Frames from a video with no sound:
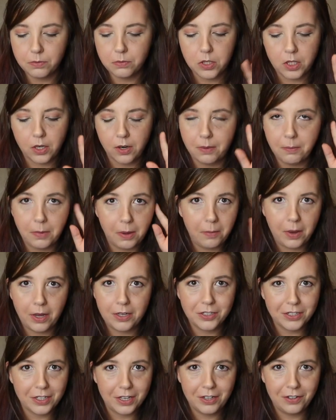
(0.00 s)
Sorry, my
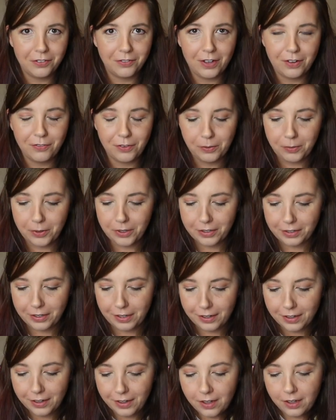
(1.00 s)
mind's kind of everywhere
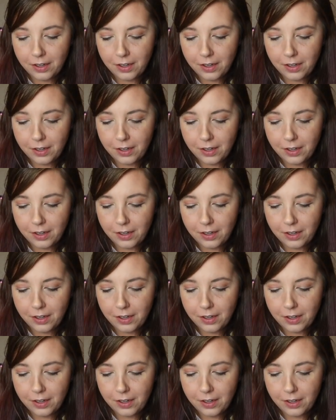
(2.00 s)
today.